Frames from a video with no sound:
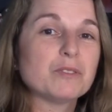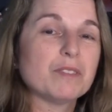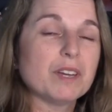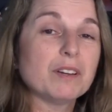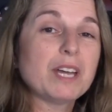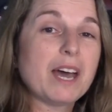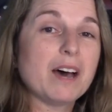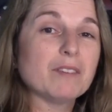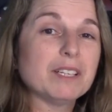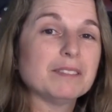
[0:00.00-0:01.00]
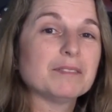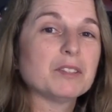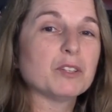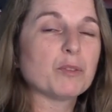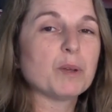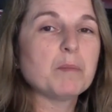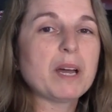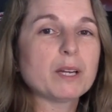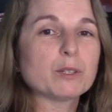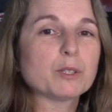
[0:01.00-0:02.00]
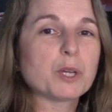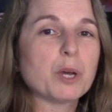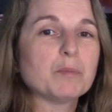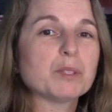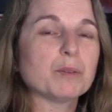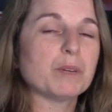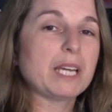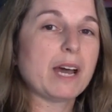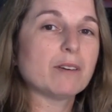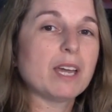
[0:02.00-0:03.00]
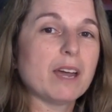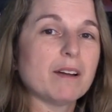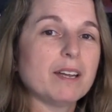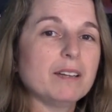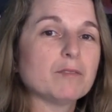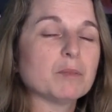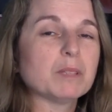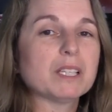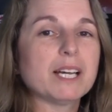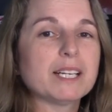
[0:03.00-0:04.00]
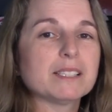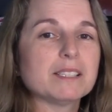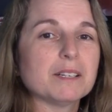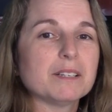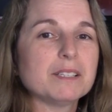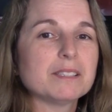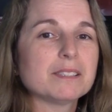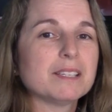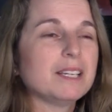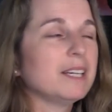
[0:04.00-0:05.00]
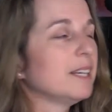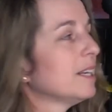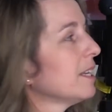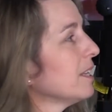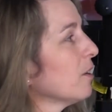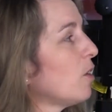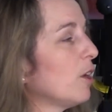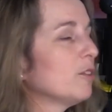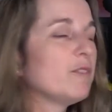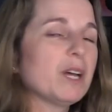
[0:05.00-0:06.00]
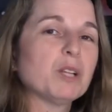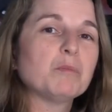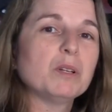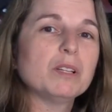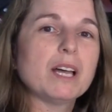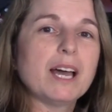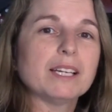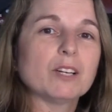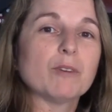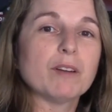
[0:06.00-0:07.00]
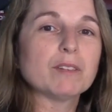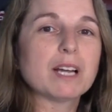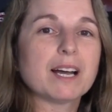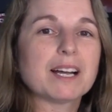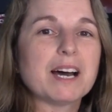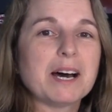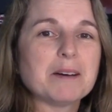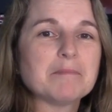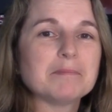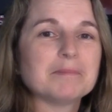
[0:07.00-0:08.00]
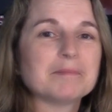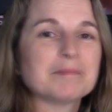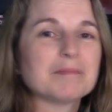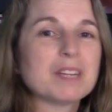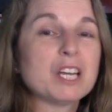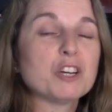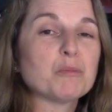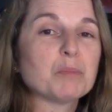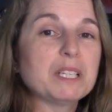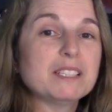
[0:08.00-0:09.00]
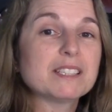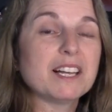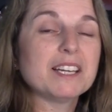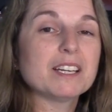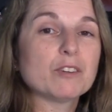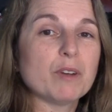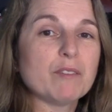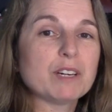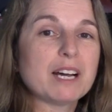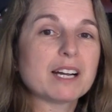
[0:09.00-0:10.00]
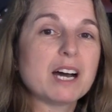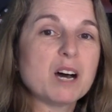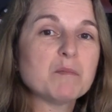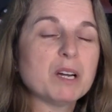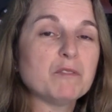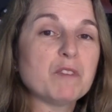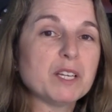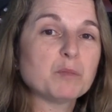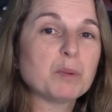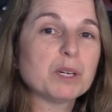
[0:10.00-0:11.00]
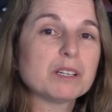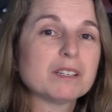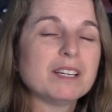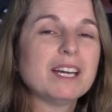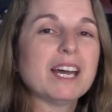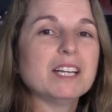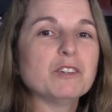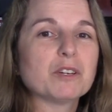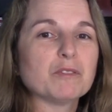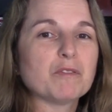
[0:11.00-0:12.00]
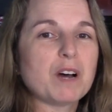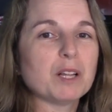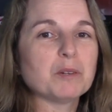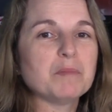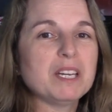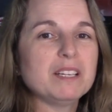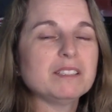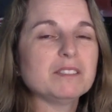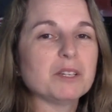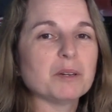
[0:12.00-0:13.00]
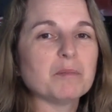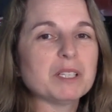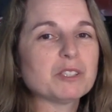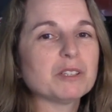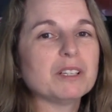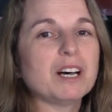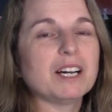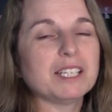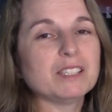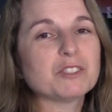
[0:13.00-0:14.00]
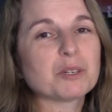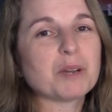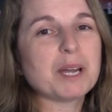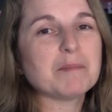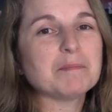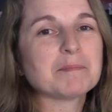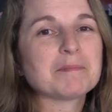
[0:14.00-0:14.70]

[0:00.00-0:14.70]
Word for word: There you have it, the three microscopes that we now carry from the Leica series. They're all available at engraver.com Please like engraver.com on Facebook, and you can follow me, Tira Mitchell, on Instagram.